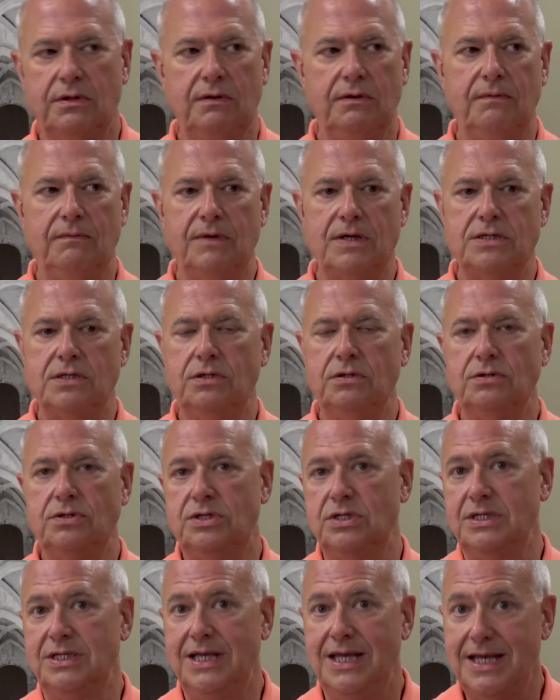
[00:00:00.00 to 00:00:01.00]
the
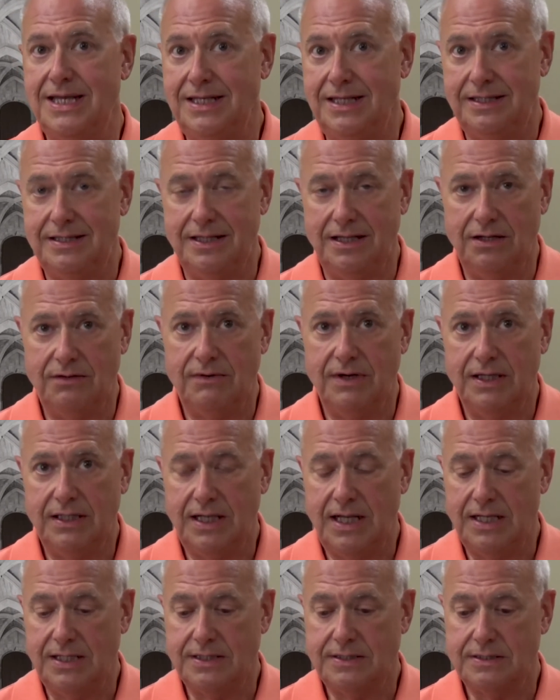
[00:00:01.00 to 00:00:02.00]
resolution to anything, quite
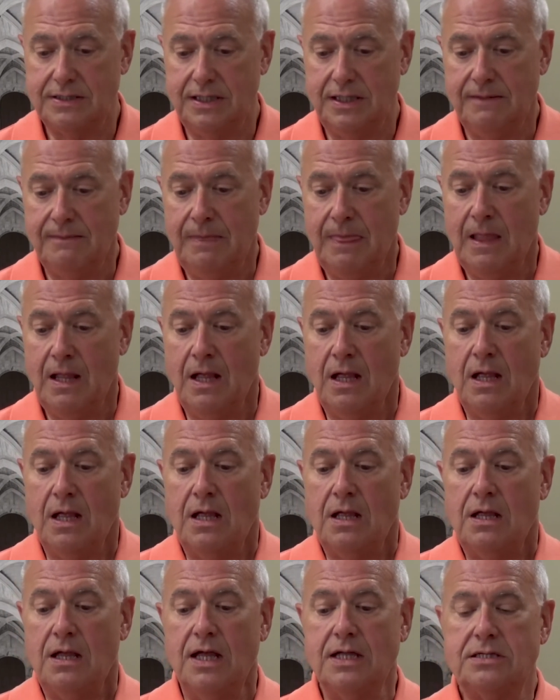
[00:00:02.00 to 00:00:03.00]
honestly.
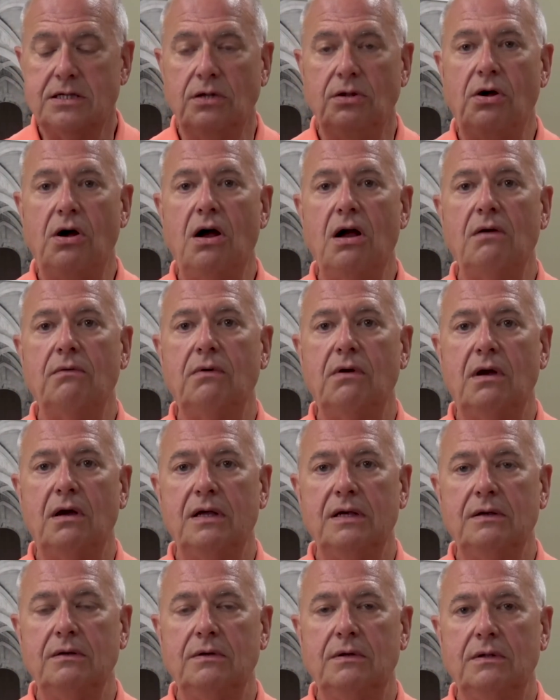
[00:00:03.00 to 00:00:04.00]
It's a
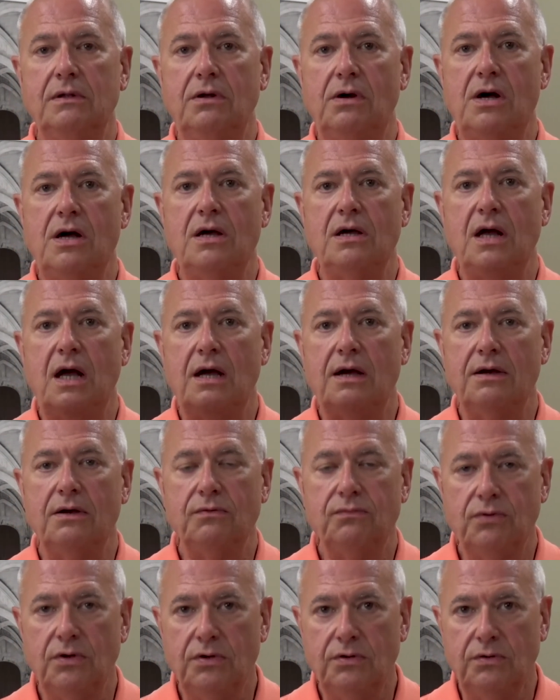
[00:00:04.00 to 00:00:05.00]
long,
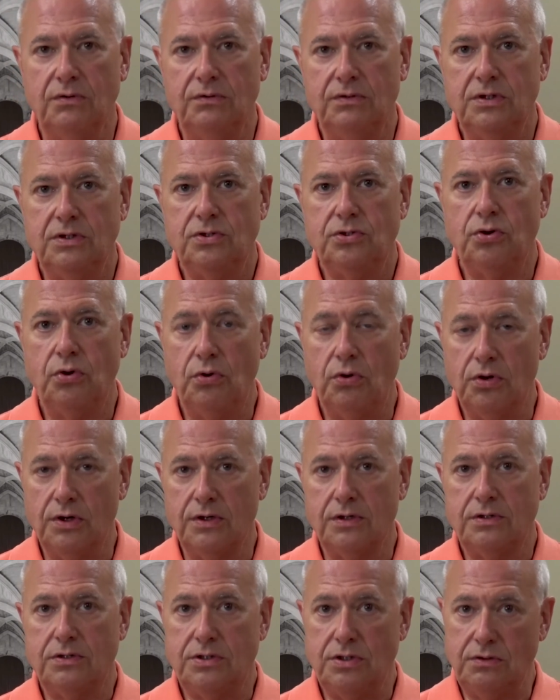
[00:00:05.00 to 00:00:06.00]
hard road
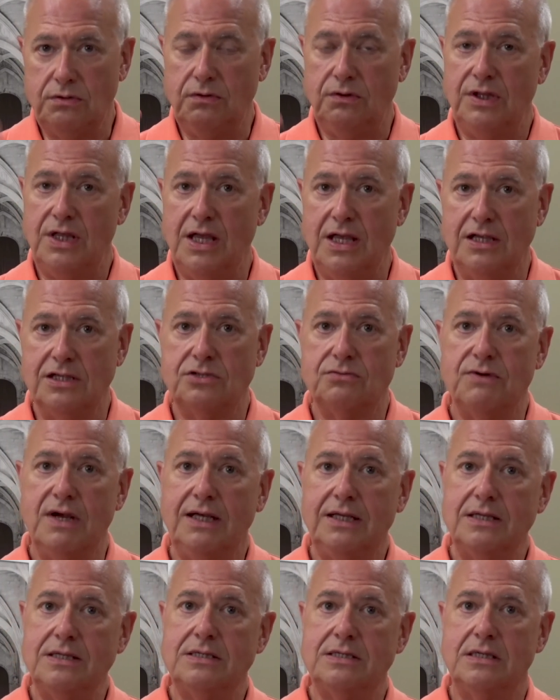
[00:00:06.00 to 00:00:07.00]
toward two things:
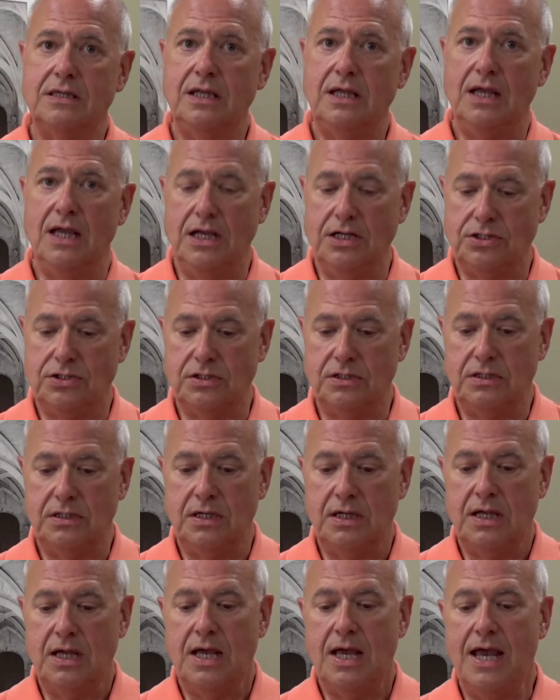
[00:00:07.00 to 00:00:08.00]
reconciliation
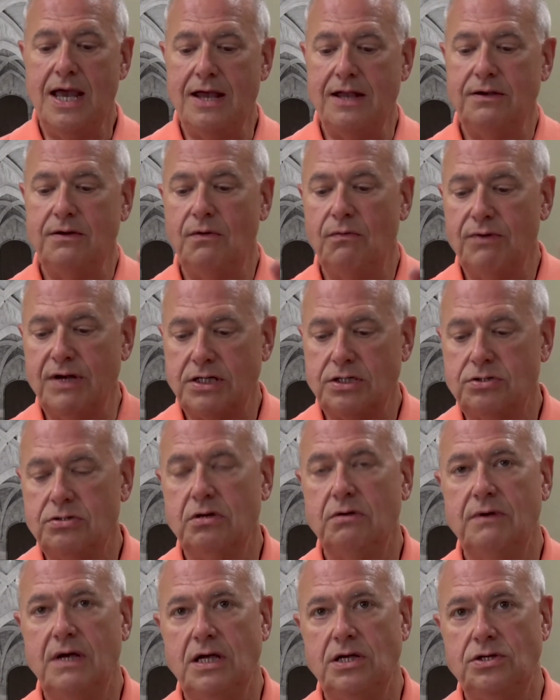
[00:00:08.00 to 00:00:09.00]
and
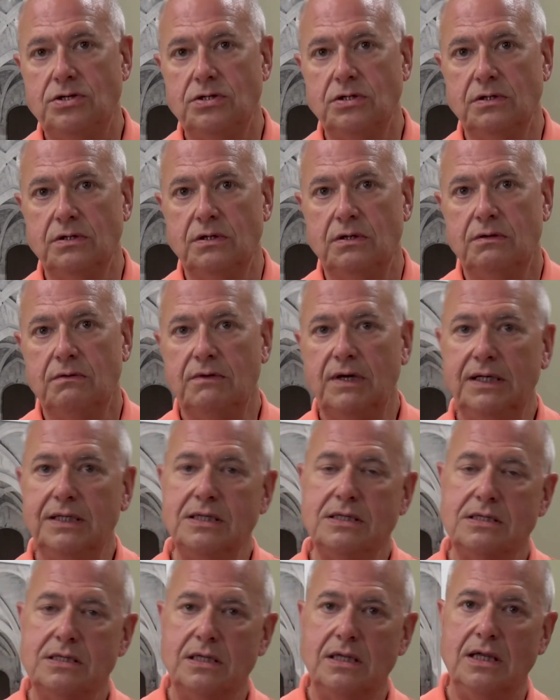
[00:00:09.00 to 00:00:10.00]
restoration.
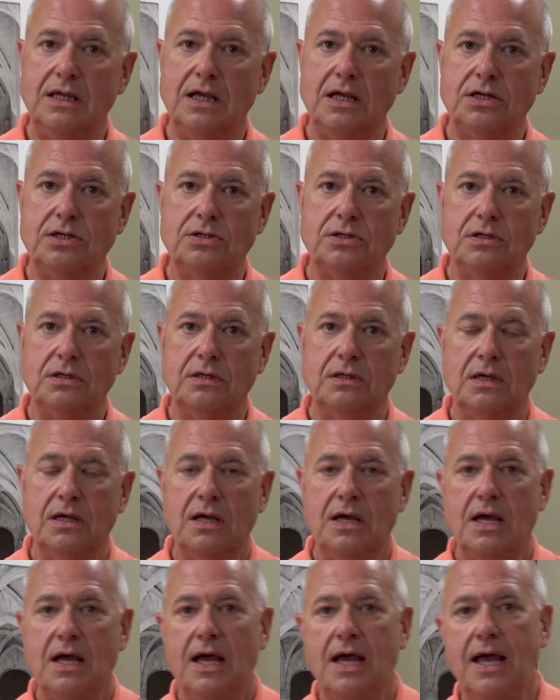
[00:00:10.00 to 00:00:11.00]
Reconciliation
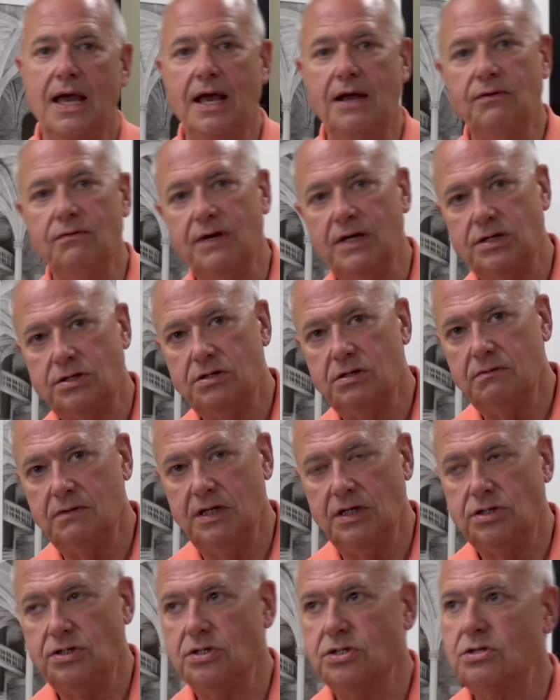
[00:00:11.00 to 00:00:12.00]
and
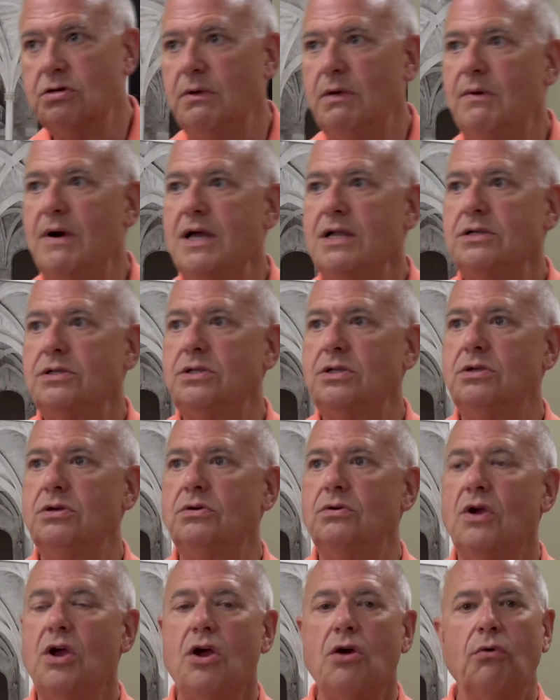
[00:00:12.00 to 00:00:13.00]
restoration. So we want
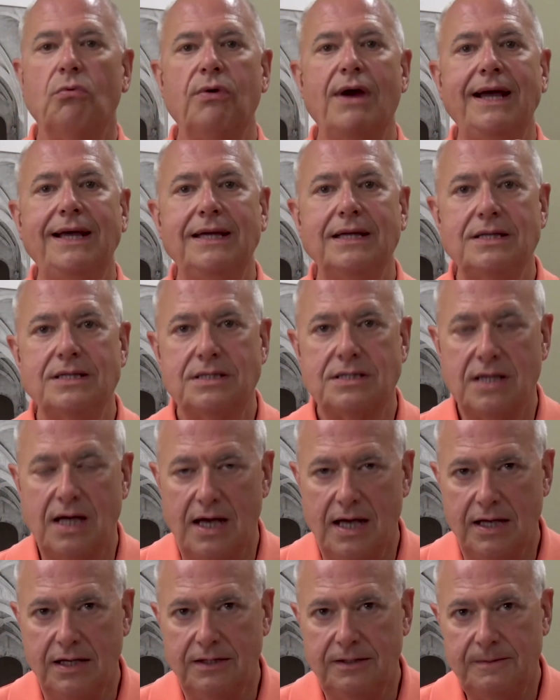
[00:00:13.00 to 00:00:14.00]
to
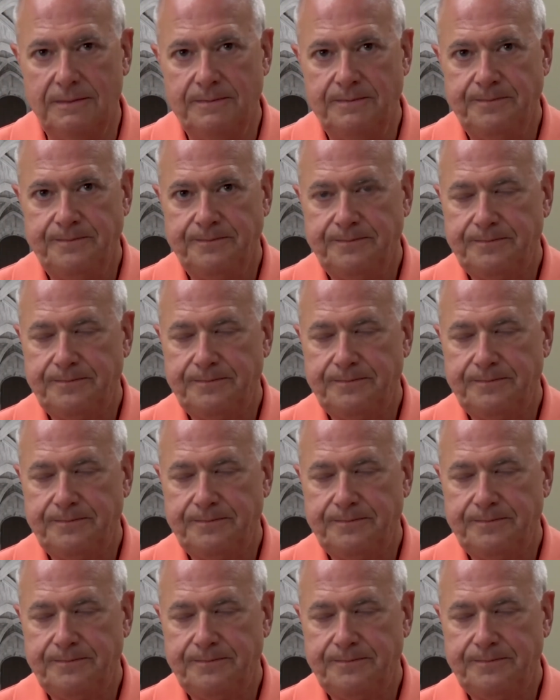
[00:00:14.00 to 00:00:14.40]
reconcile